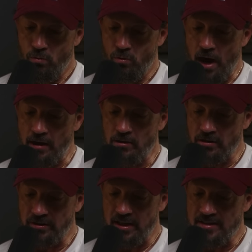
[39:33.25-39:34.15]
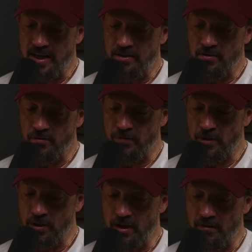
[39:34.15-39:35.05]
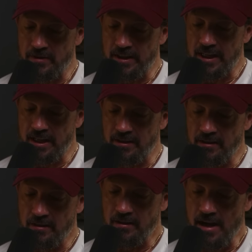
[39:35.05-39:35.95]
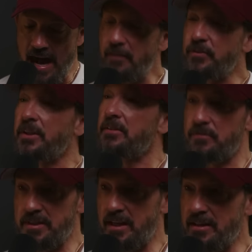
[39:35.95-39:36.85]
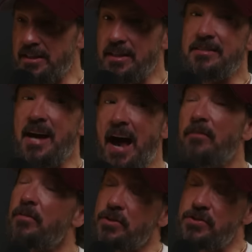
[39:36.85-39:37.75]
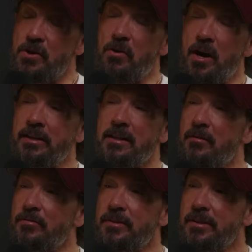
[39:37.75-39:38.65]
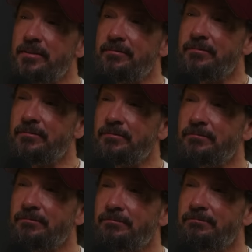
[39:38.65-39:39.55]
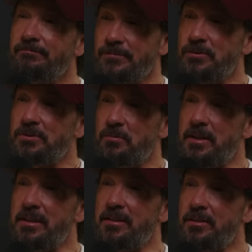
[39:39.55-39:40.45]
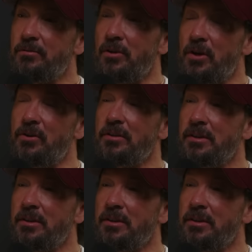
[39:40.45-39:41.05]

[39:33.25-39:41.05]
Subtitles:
How long did it take you to feel loved again after infidelity? Because I feel so unloved. So somebody wrote,